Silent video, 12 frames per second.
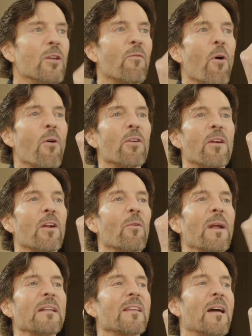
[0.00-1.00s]
going to
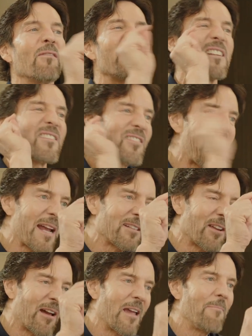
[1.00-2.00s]
write down the exact
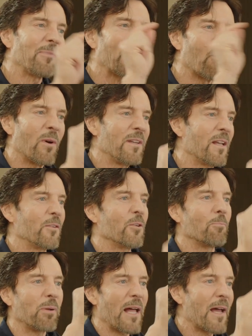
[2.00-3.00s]
time and what you're going to do.
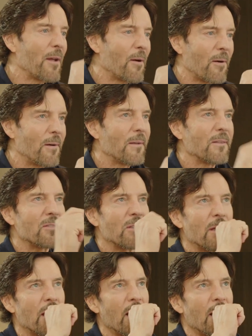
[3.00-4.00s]
Plyo, let's
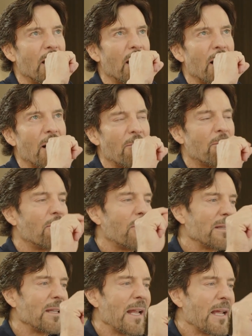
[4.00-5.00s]
see,
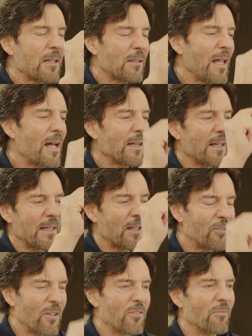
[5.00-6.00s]
Monday 8 o'clock, I got
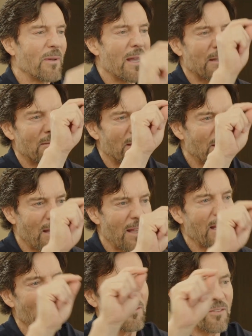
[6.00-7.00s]
chest and back. I
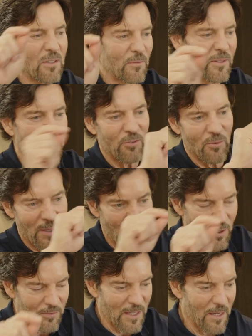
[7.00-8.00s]
got all these different things. You write it
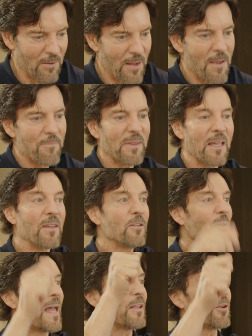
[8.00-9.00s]
all down, and then
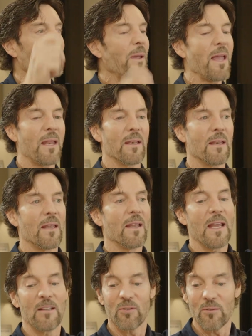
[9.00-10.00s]
you hang your pen.
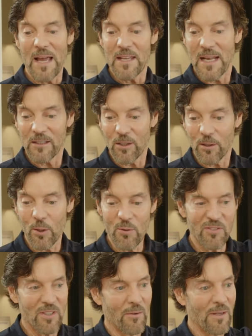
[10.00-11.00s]
And so now you got the clothes
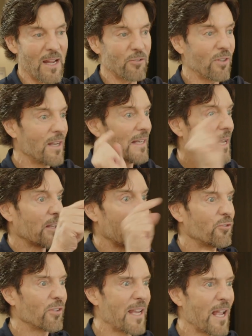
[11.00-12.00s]
staring at you. Now you
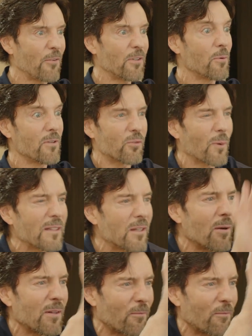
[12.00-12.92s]
got your calendar where it's right there in the